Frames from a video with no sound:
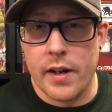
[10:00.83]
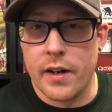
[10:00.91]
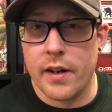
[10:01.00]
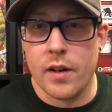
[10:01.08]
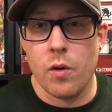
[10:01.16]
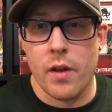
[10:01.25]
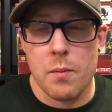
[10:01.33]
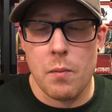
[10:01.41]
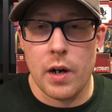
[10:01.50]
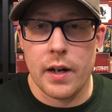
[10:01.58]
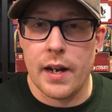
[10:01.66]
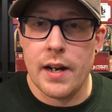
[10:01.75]
You're going to go to the
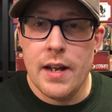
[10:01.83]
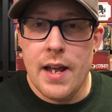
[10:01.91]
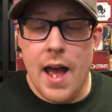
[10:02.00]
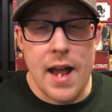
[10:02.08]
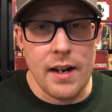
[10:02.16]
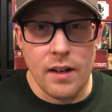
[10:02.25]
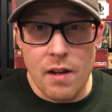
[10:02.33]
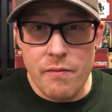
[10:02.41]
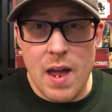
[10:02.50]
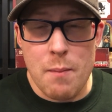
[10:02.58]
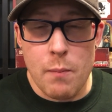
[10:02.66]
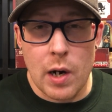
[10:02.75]
market. And I love
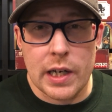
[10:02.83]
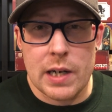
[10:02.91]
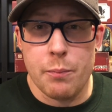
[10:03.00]
that market